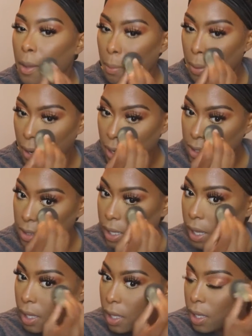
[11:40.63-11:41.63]
press
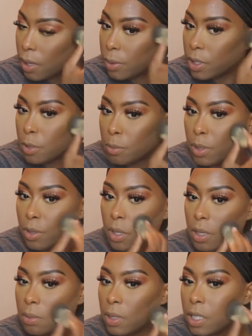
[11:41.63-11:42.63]
that in with the
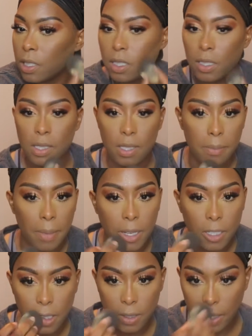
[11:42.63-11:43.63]
beauty blender just to
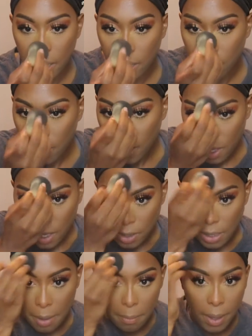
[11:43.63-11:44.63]
make sure that
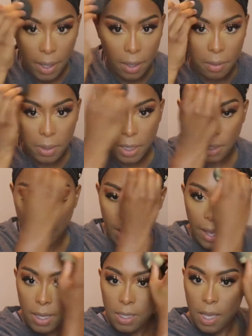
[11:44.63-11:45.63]
that makeup can
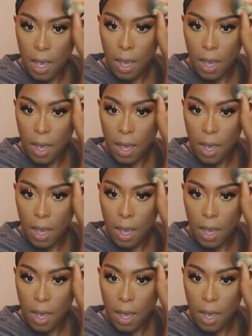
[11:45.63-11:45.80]
last